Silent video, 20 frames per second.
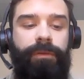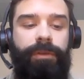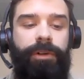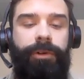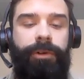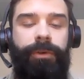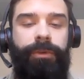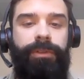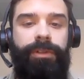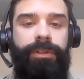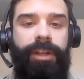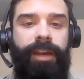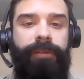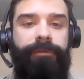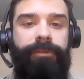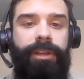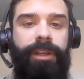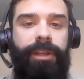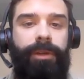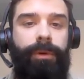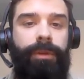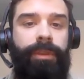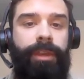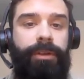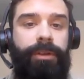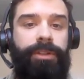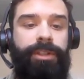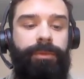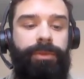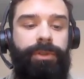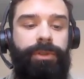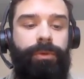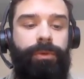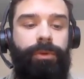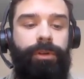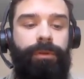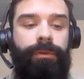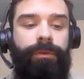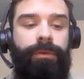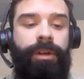difficult to navigate without some
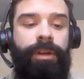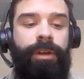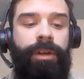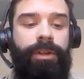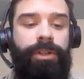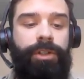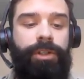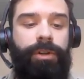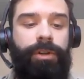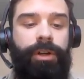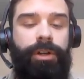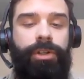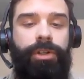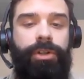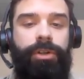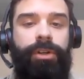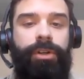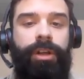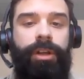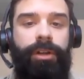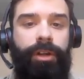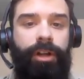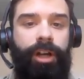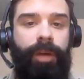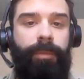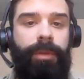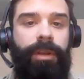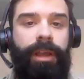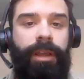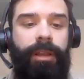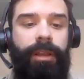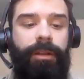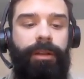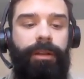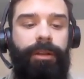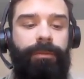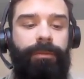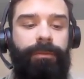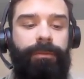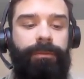sort of structure and
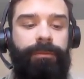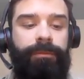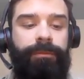commonality.